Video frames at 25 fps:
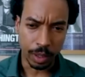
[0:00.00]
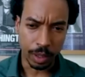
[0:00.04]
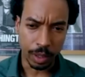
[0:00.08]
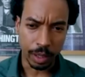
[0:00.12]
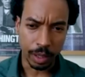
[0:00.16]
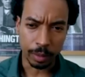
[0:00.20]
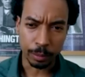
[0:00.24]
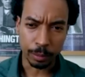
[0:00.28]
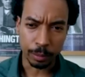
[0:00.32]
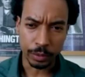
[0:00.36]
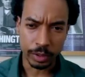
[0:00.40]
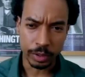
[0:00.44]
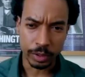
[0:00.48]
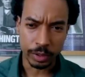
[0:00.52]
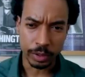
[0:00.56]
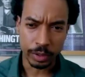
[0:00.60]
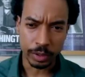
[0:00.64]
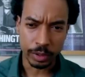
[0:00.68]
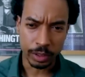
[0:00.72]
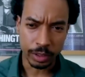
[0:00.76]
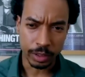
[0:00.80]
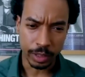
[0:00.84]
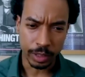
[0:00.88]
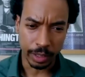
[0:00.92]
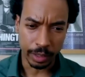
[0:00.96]
I
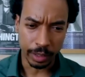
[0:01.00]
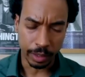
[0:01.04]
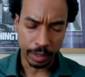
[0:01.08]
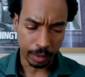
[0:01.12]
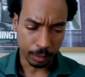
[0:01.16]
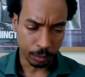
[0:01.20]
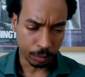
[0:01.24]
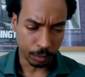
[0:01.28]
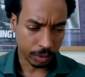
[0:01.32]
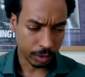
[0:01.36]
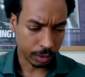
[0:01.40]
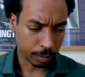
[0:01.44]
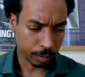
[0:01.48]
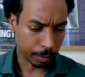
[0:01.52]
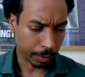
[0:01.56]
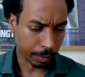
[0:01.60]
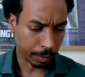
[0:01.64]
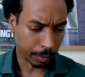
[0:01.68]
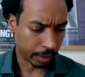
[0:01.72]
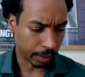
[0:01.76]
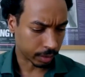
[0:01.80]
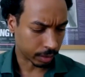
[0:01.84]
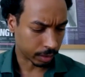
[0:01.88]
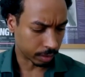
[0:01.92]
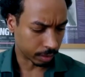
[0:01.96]
appreciate and
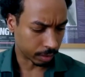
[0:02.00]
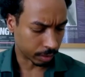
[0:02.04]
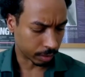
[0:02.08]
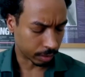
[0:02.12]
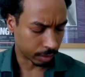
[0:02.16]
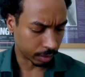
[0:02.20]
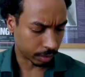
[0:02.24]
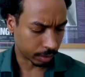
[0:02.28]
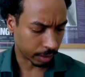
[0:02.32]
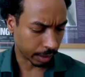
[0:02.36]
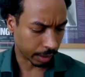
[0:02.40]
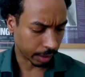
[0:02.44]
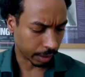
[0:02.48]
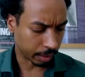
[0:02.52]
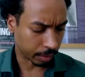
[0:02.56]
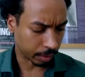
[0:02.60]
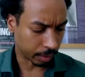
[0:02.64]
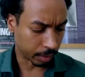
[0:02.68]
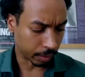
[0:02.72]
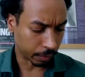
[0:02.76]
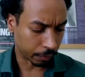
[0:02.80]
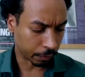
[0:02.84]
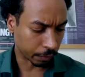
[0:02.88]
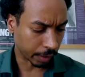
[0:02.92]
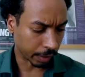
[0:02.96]
respect your candor
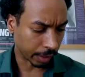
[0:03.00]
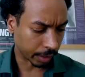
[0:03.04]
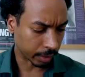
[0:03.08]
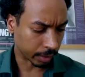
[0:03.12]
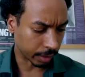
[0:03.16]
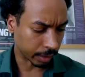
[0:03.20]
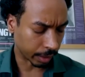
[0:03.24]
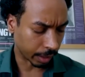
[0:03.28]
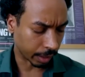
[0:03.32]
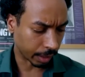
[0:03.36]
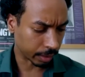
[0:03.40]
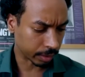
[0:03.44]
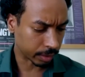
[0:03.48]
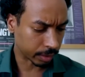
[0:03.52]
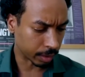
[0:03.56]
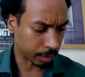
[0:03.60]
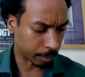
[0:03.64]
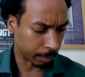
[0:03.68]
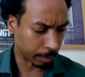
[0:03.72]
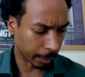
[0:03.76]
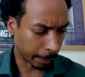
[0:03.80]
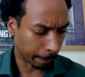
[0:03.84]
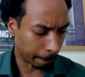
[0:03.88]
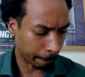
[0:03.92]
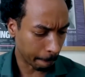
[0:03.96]
and the fact that, honestly,
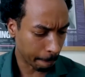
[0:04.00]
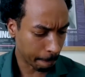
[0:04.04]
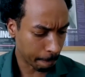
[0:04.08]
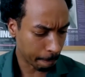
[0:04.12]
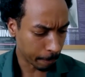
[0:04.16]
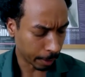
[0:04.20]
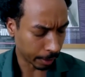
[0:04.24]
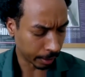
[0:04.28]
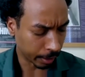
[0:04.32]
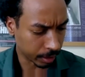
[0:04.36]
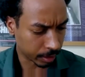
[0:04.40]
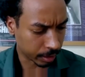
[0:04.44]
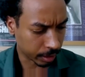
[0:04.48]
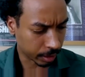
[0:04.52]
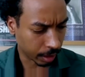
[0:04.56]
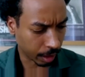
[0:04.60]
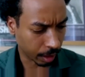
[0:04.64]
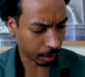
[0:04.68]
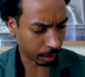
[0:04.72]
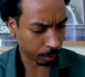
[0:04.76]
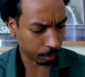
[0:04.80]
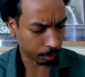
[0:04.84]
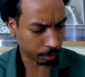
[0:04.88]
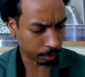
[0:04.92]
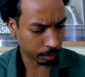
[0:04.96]
man,
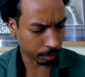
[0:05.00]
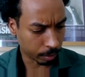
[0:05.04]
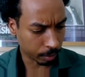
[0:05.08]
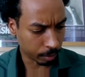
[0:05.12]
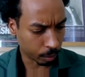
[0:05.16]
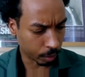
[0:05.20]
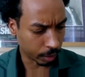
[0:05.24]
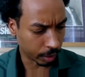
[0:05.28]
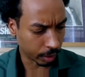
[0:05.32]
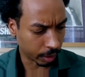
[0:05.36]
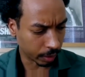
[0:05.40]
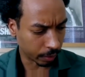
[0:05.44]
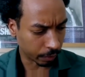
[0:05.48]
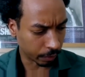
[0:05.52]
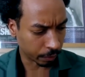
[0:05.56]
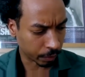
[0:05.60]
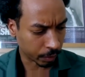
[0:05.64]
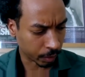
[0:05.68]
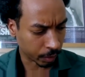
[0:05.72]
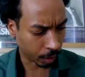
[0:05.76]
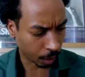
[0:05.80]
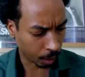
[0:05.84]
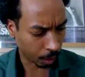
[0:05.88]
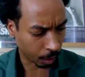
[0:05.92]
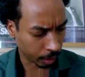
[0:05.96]
anytime we have
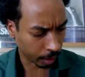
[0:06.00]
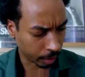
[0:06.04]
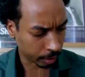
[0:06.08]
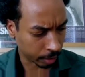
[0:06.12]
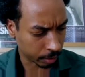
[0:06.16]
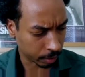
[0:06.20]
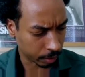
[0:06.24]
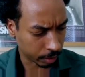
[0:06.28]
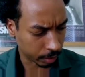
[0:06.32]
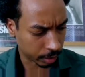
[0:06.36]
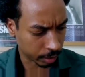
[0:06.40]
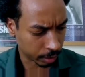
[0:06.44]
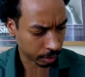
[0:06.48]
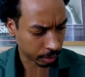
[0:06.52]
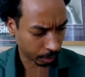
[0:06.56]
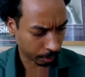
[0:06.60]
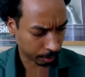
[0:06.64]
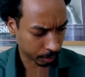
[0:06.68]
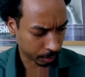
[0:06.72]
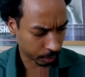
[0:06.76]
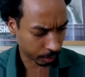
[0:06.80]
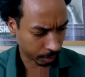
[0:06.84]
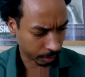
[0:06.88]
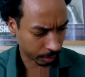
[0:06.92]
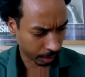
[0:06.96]
called on you to show up
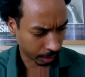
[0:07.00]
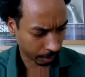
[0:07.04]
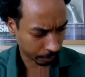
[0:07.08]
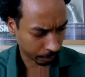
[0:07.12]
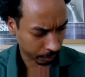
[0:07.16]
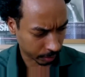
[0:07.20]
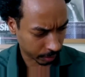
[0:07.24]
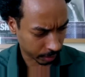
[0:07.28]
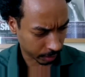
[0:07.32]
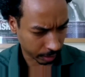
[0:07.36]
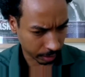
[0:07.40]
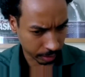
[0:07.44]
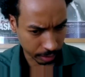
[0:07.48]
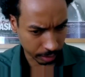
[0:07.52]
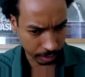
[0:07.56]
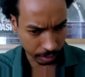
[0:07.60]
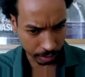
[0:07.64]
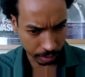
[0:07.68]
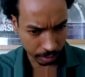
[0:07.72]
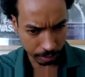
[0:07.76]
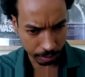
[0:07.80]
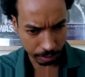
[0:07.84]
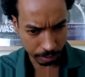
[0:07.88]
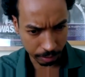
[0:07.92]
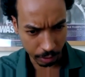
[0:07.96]
to a
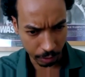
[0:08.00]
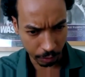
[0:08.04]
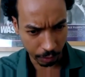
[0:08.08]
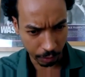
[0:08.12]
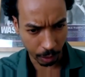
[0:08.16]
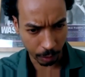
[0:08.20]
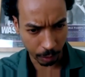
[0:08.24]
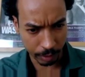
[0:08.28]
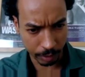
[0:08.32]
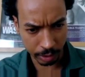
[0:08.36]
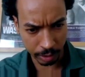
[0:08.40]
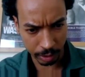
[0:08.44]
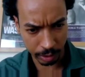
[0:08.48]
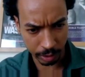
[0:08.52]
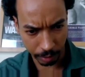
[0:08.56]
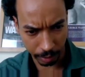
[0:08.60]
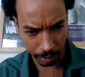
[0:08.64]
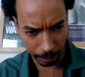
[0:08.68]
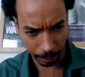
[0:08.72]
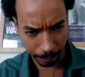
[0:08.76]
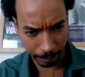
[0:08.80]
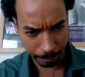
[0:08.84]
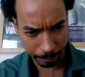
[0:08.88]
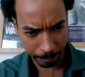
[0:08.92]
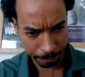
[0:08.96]
conversation, you've always showed
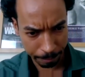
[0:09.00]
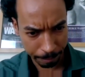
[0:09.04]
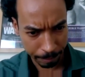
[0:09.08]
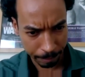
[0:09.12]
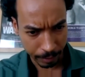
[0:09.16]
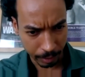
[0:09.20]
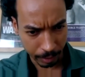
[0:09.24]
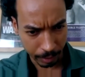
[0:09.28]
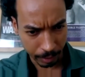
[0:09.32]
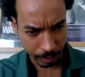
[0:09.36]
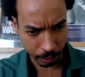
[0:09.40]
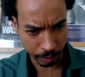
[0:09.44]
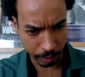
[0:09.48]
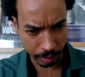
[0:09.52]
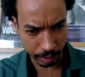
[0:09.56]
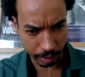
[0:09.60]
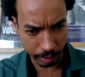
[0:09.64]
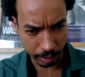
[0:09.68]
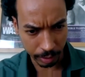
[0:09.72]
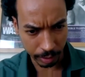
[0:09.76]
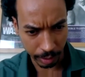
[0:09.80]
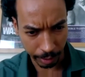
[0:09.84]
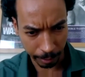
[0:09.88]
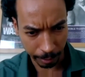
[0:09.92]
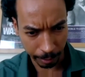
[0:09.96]
up, including
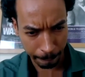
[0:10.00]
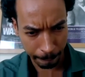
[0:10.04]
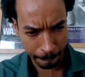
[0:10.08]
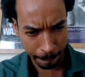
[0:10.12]
today.